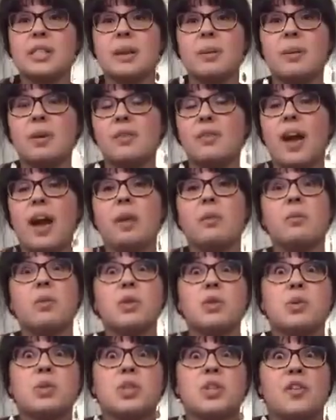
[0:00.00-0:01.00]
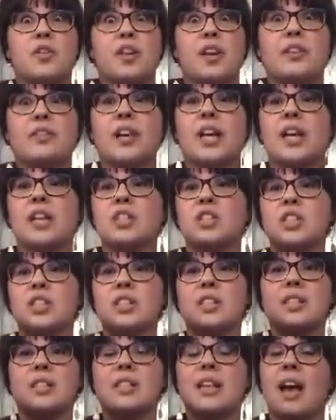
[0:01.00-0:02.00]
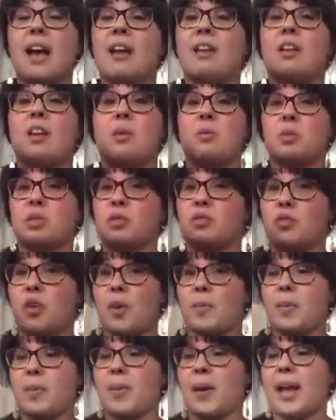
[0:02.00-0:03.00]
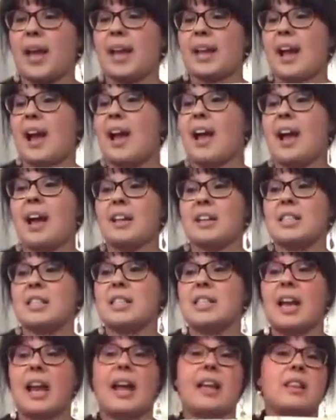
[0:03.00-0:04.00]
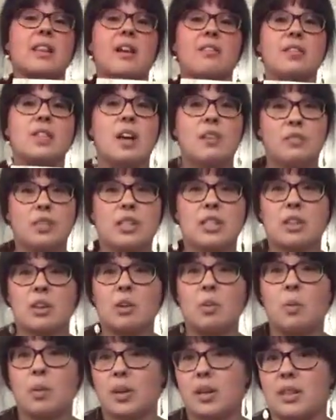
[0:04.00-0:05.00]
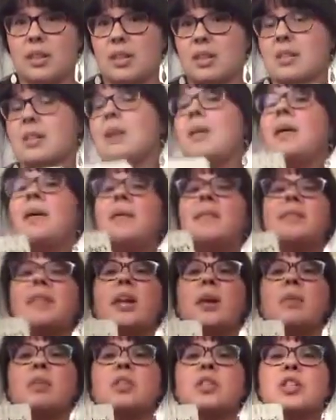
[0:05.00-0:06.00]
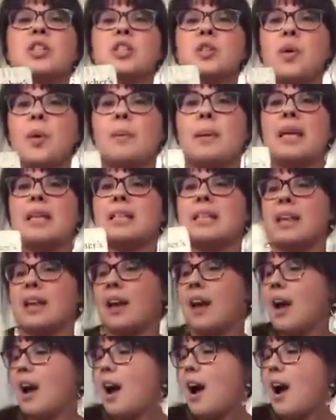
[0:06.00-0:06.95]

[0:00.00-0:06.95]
that we read, which was your favorite? And she said it was Farmer Boy. And I loved every single one of these. They were just so amazing.